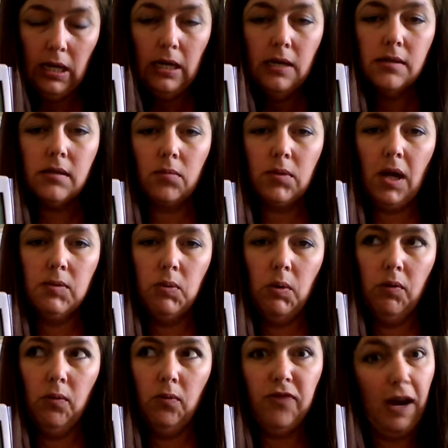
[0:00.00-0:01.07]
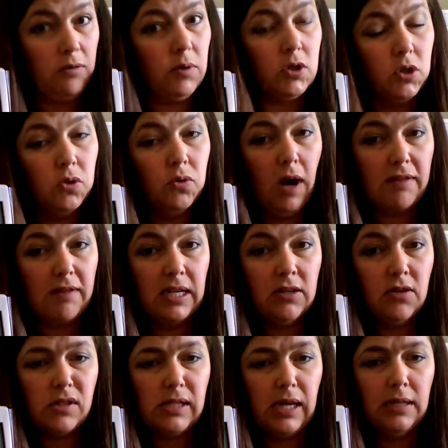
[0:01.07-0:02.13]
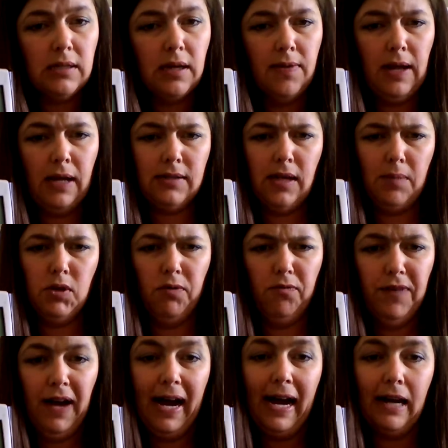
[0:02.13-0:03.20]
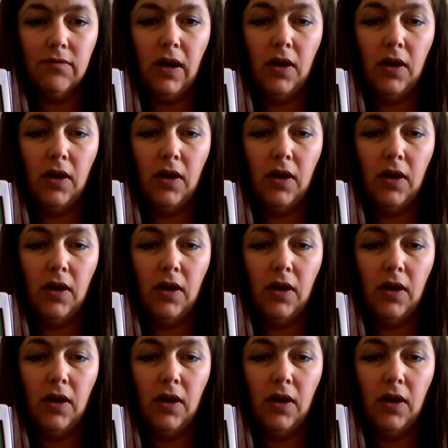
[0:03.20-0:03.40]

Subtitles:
Sometimes we find where two graphs intersect, and that's option 5.